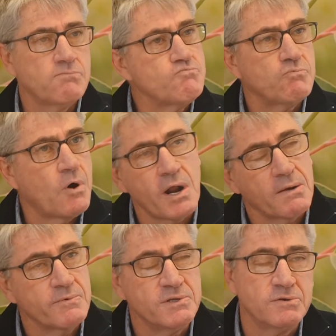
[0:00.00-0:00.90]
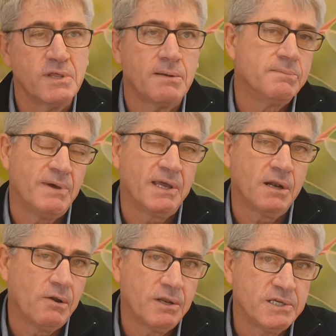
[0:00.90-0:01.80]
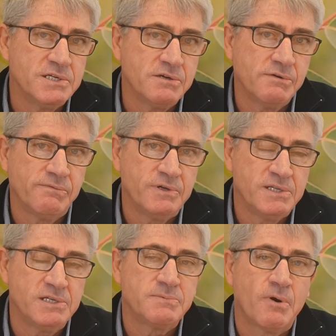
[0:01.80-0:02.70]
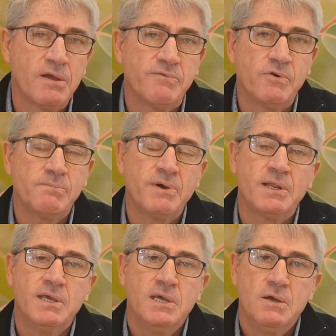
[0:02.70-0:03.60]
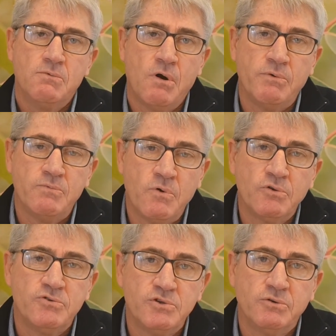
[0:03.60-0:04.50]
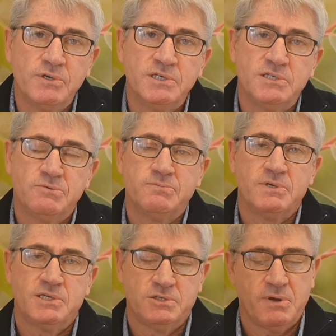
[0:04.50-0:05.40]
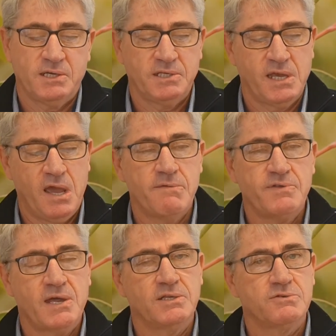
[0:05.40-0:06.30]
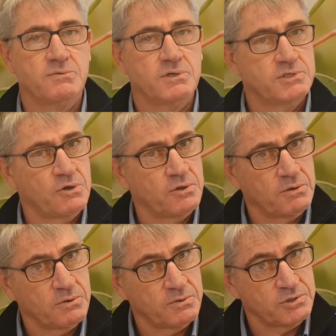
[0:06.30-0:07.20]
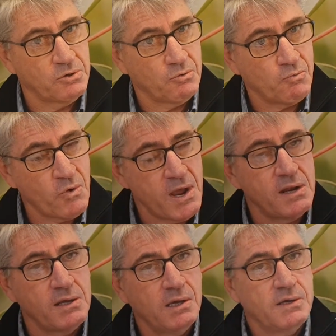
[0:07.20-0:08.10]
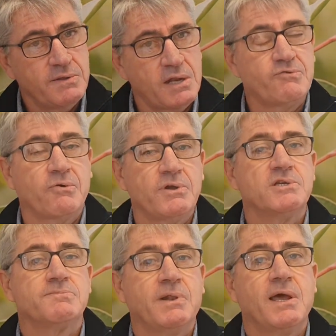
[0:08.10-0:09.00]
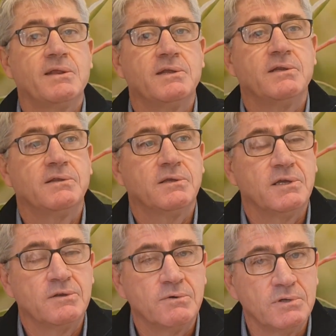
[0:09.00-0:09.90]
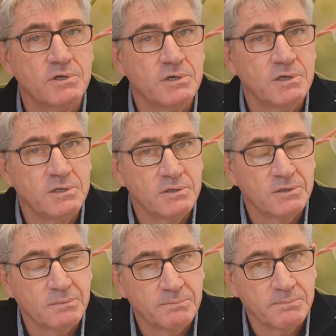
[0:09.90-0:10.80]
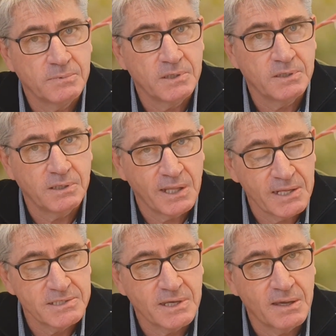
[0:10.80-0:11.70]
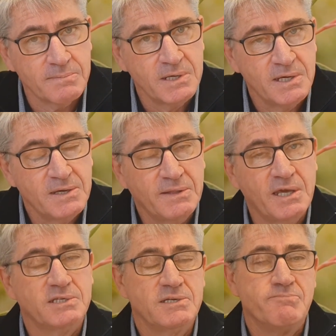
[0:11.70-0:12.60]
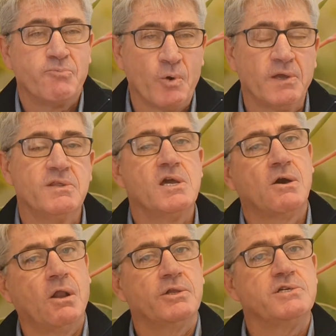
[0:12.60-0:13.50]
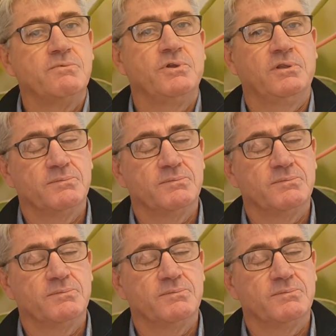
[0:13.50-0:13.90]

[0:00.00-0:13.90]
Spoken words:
Why don't we do that? Make it a lot easier if we did spray for it. But what we want to do is to actually have that as so that when that tree is planted into the landscape, they actually bring the ecology with them.